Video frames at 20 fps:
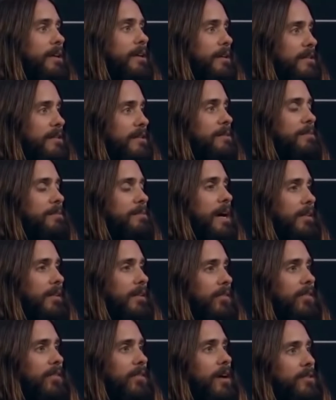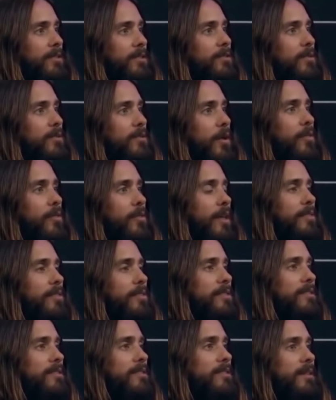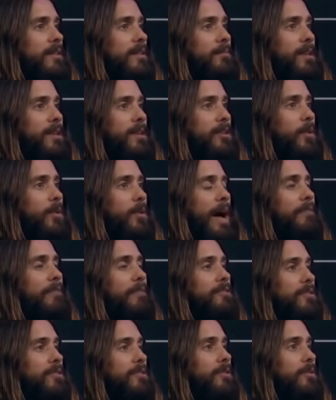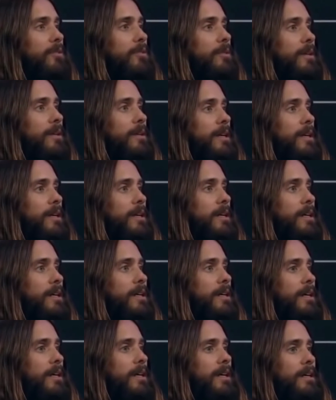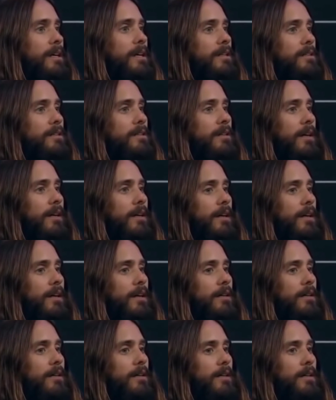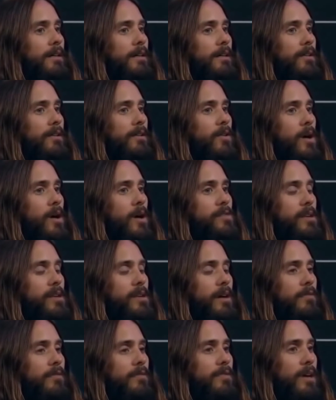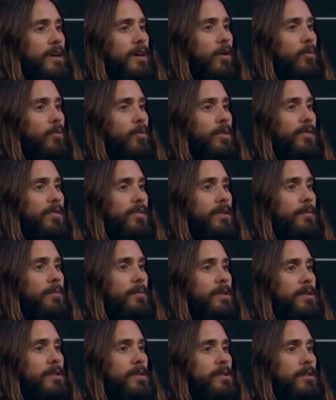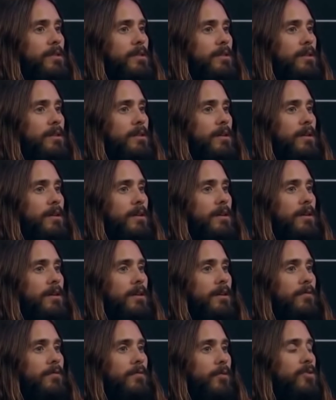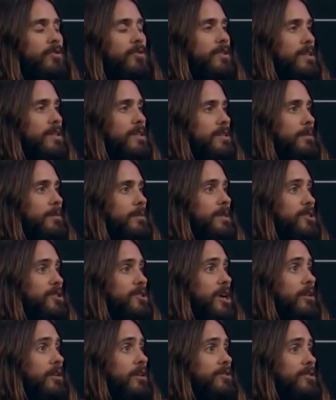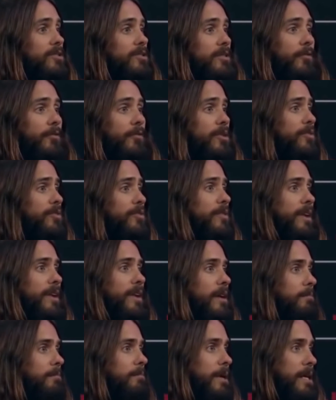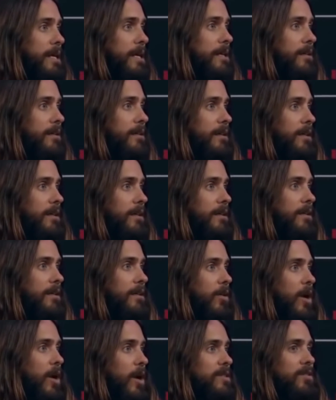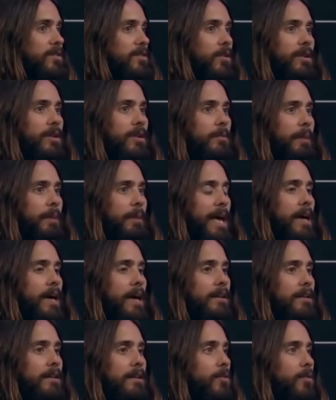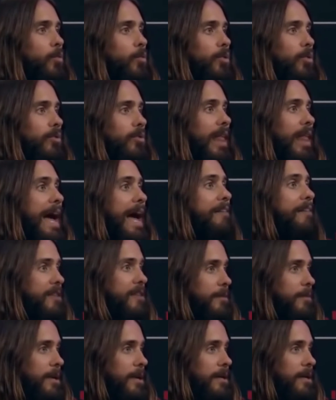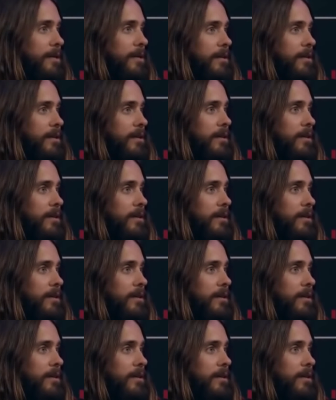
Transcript: uh, deep down inside you know that this is something you have to do. And uh, you know, I think I've dealt with some of the adversities, some of the challenges of which we've had many. You know, I started a band and the world laughed at me,